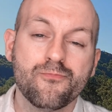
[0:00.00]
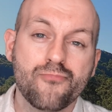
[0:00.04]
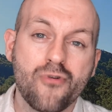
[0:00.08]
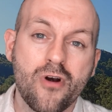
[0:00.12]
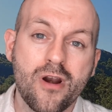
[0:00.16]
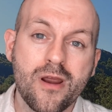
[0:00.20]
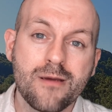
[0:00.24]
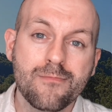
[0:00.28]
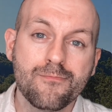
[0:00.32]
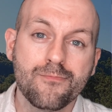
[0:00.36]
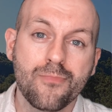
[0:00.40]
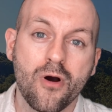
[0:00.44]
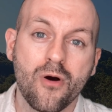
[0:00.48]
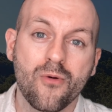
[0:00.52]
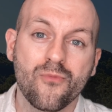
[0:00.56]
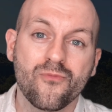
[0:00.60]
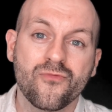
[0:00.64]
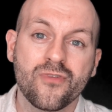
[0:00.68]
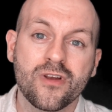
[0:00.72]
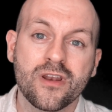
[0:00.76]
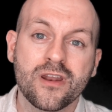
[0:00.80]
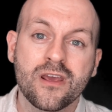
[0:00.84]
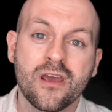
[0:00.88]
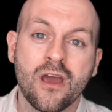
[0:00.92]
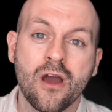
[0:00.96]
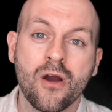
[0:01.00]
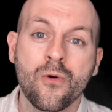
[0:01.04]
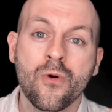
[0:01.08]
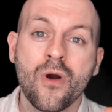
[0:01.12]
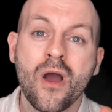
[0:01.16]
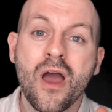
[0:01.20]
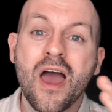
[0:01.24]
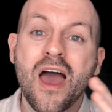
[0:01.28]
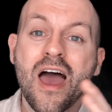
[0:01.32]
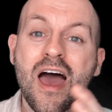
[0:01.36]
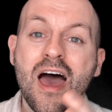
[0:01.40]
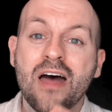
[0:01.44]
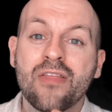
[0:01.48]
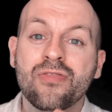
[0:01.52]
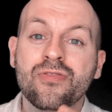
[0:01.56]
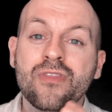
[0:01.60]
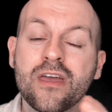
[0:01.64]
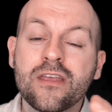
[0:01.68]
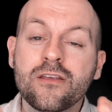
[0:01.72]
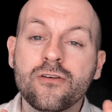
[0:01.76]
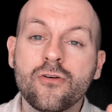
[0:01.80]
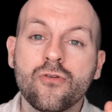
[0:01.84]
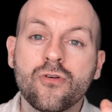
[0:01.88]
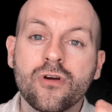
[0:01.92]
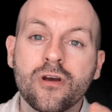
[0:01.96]
brain pop video and
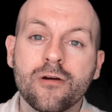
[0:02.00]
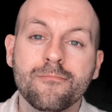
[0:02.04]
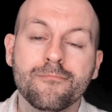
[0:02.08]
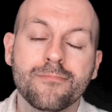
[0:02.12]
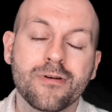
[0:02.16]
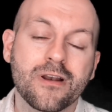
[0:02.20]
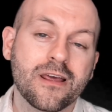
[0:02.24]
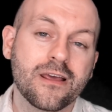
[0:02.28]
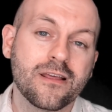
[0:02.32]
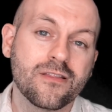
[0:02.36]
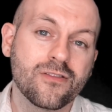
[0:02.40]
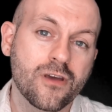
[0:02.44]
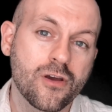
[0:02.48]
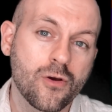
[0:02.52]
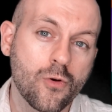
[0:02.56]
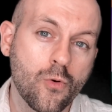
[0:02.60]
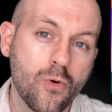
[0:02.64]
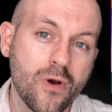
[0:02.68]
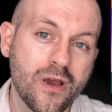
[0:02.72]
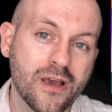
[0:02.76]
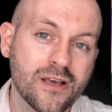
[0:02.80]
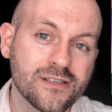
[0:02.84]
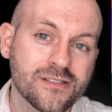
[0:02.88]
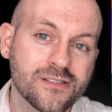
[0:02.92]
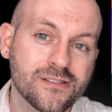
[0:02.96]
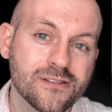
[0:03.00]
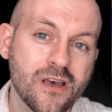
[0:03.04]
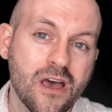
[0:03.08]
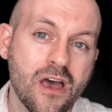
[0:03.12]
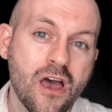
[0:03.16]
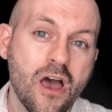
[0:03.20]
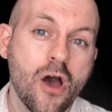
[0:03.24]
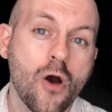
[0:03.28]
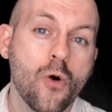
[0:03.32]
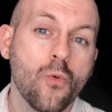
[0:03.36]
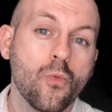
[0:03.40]
then you'll complete the quiz.